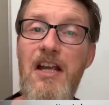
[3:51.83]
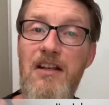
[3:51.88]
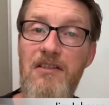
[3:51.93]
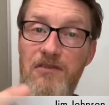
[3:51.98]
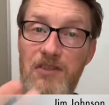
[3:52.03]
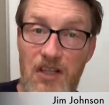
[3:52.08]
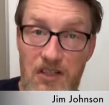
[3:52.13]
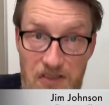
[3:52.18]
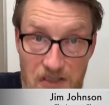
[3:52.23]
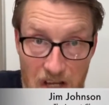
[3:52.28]

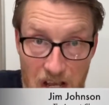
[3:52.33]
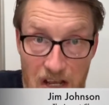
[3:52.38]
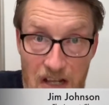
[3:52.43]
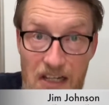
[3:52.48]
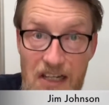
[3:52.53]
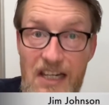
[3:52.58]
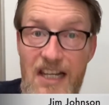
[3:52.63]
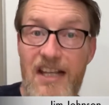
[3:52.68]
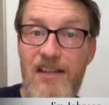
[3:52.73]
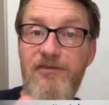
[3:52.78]
this
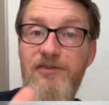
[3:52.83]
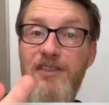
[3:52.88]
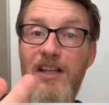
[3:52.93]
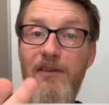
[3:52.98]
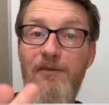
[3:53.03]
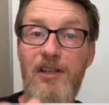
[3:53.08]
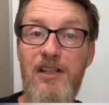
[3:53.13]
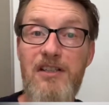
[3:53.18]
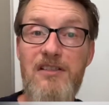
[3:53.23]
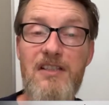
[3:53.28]
lift
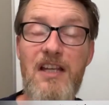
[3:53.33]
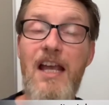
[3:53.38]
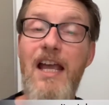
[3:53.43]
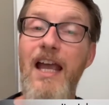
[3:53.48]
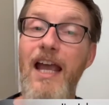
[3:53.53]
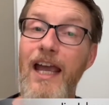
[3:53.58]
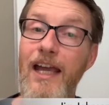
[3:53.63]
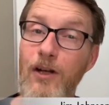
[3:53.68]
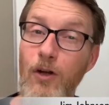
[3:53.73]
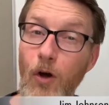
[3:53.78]
of it,
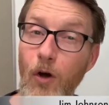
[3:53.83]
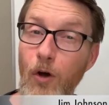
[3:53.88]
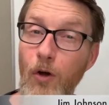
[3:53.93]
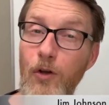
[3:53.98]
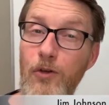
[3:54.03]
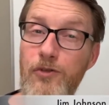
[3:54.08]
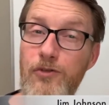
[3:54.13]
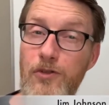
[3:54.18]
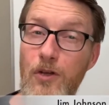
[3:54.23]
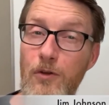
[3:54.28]
and
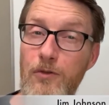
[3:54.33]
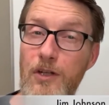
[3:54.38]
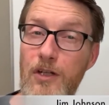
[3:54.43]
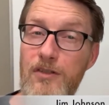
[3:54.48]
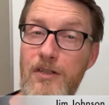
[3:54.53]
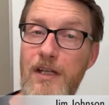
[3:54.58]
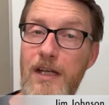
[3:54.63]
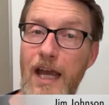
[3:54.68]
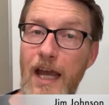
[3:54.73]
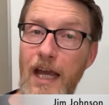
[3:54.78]
also
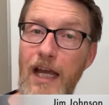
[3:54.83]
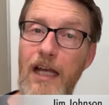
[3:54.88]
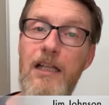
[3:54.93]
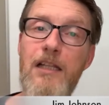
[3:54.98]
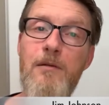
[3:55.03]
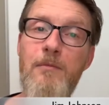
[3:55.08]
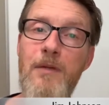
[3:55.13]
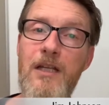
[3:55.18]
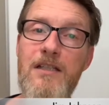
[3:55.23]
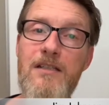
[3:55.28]
there's an
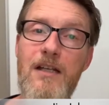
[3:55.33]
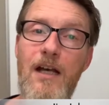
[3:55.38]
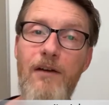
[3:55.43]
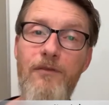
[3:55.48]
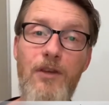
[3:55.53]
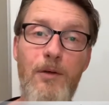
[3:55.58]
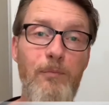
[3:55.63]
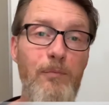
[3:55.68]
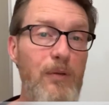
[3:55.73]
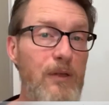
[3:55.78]
element of
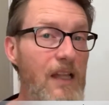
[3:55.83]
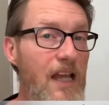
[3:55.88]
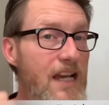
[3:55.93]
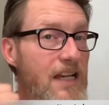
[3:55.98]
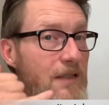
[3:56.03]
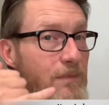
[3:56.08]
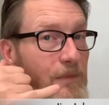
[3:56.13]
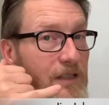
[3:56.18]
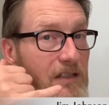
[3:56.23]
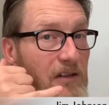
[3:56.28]
the
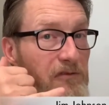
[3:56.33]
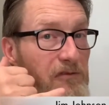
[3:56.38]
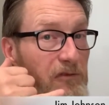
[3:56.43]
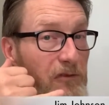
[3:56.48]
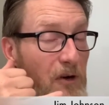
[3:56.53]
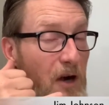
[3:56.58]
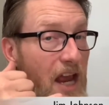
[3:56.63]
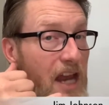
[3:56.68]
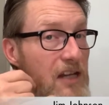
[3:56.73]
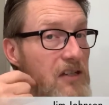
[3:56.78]
placement of
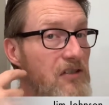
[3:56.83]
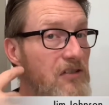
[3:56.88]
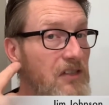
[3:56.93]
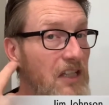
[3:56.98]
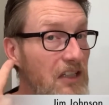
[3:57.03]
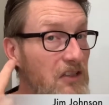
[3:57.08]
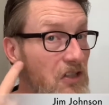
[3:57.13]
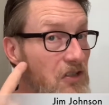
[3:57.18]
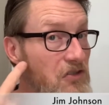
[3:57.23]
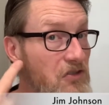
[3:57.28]
French
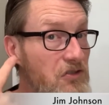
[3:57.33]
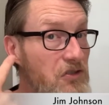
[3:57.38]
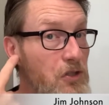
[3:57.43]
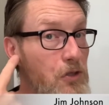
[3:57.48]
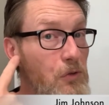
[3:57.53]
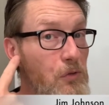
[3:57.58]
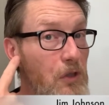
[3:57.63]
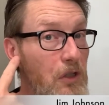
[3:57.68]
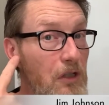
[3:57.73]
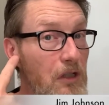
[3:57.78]
that is
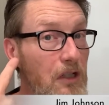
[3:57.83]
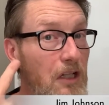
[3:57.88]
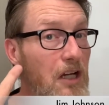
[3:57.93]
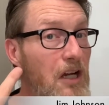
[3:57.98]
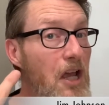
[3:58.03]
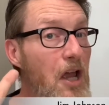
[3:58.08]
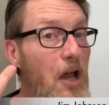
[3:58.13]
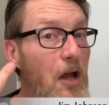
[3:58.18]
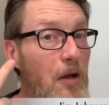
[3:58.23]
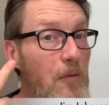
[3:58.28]
dual,
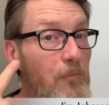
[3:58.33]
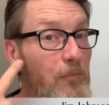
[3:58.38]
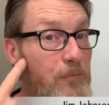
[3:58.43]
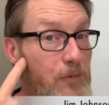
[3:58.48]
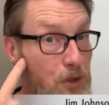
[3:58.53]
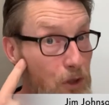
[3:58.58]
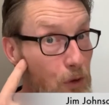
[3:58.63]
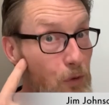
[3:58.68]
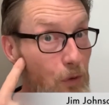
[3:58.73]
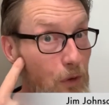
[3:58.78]

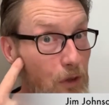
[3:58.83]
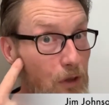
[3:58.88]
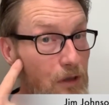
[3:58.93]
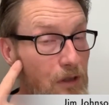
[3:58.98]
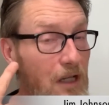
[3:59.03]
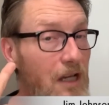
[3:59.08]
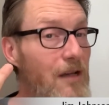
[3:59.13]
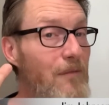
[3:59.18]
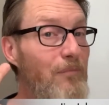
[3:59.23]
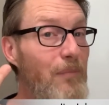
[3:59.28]

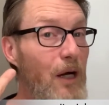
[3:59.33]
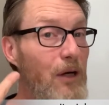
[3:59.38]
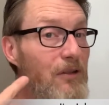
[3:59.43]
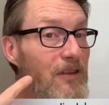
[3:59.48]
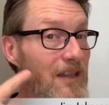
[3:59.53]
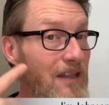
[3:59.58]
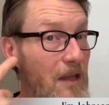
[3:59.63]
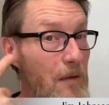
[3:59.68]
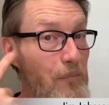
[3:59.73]
both in the